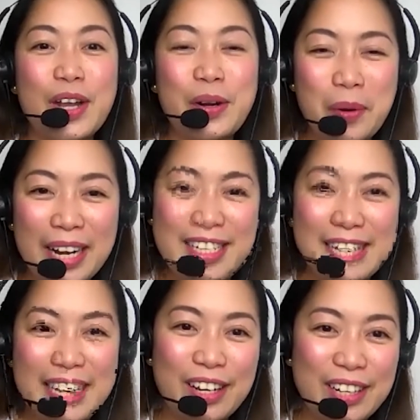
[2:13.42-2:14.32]
our work
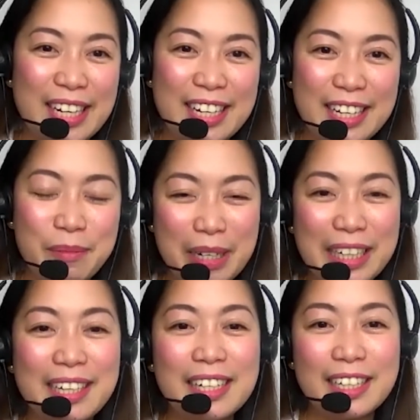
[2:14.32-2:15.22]
is on that
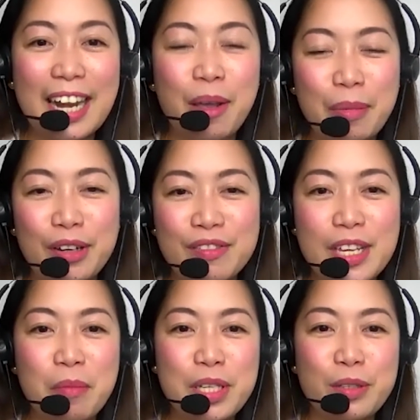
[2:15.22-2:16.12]
particular type of
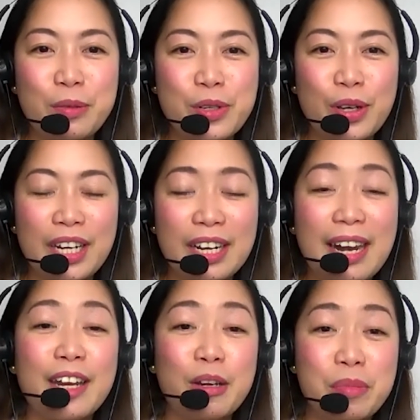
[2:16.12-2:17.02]
substitution,
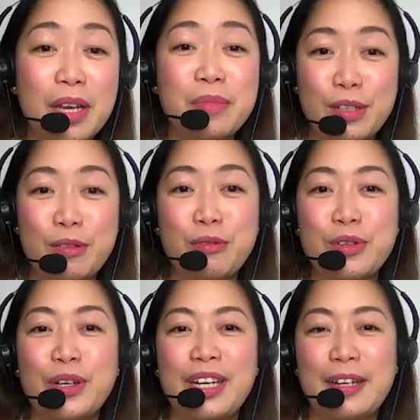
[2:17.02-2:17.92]
the random
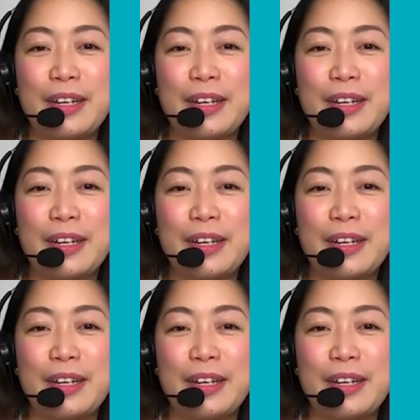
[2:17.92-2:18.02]
substitution.